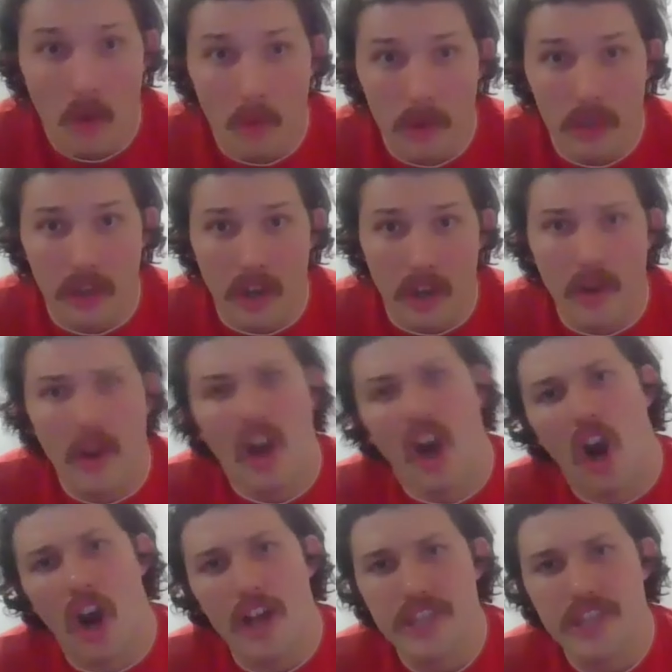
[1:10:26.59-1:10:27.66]
will go,
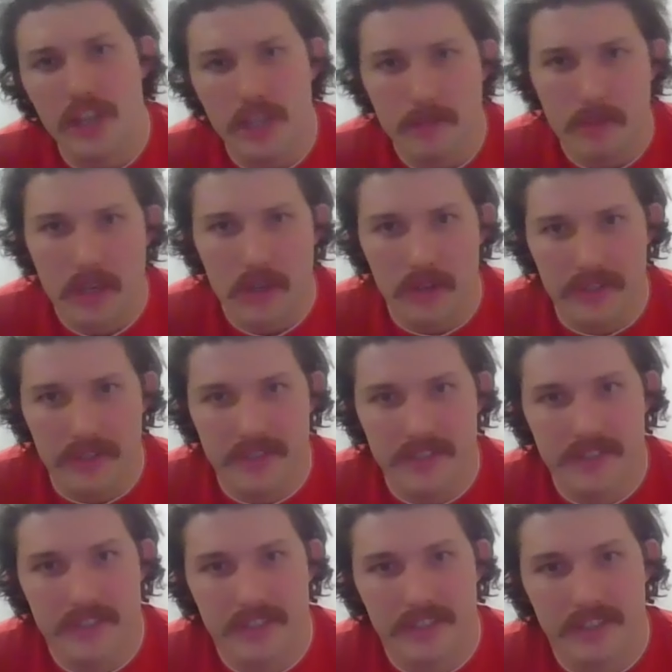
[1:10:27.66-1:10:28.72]
oh, it's only
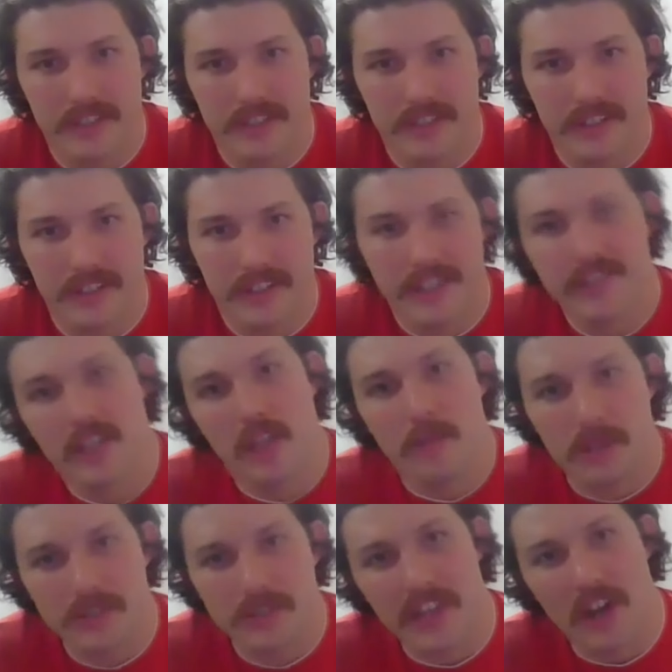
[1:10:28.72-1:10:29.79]
because
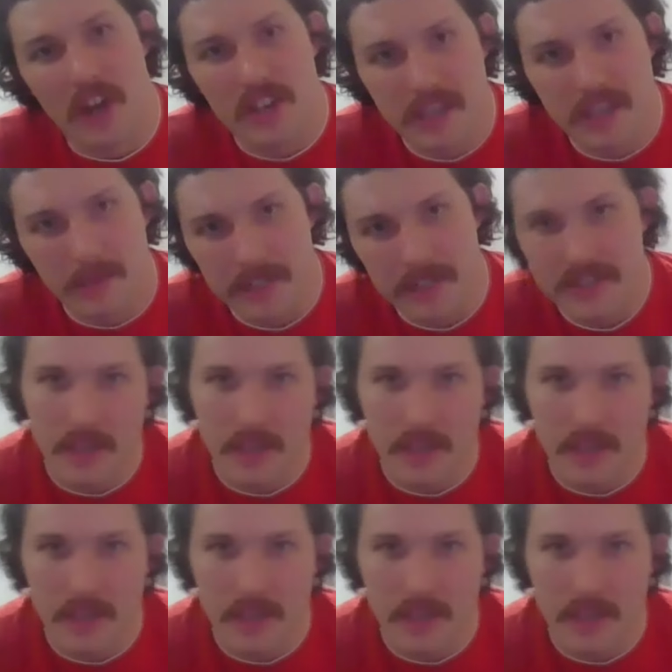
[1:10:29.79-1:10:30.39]
they know someone.